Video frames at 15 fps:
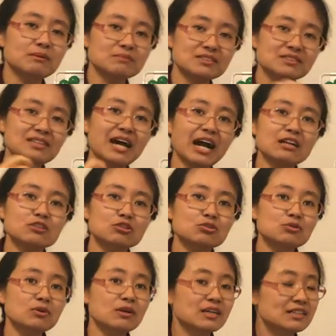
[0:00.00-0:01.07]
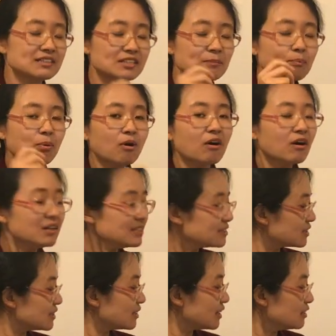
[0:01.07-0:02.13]
start to
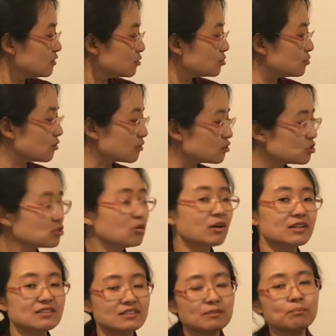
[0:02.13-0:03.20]
deposit into your joint,